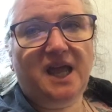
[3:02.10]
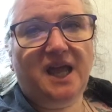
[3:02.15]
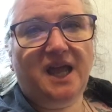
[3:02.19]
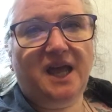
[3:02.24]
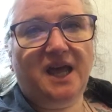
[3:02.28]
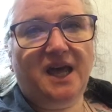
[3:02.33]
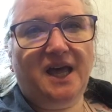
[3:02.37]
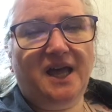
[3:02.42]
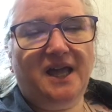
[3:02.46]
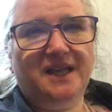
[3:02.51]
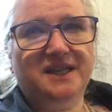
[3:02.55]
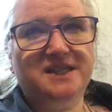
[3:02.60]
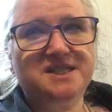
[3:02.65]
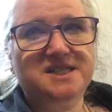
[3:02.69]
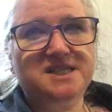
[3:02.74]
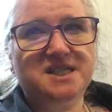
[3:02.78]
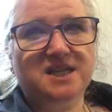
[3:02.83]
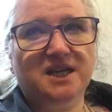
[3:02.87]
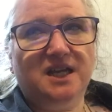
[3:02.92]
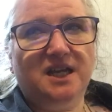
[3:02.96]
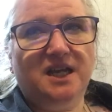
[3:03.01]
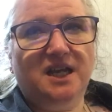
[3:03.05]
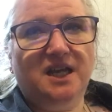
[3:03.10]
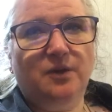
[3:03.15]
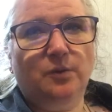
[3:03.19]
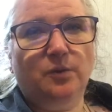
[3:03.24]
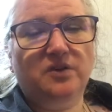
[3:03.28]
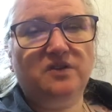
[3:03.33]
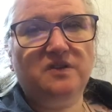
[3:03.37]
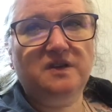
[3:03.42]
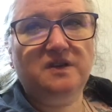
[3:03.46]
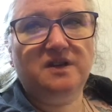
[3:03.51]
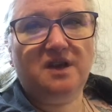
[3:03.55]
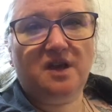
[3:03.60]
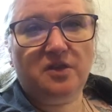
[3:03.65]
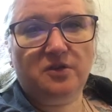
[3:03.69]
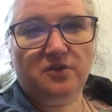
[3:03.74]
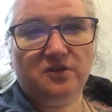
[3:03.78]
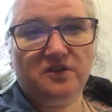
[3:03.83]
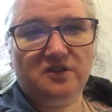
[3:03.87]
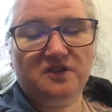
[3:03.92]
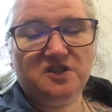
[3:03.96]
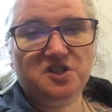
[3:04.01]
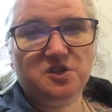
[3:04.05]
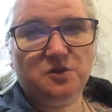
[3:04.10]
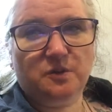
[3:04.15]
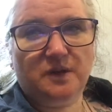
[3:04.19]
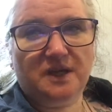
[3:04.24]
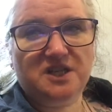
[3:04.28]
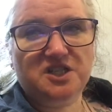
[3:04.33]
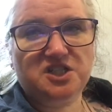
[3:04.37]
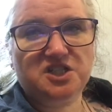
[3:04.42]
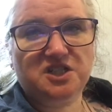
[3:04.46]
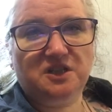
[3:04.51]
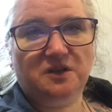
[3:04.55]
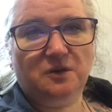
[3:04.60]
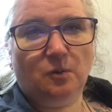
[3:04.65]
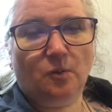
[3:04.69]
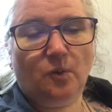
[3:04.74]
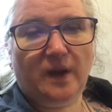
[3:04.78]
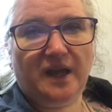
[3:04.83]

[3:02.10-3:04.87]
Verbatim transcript: And it was another situation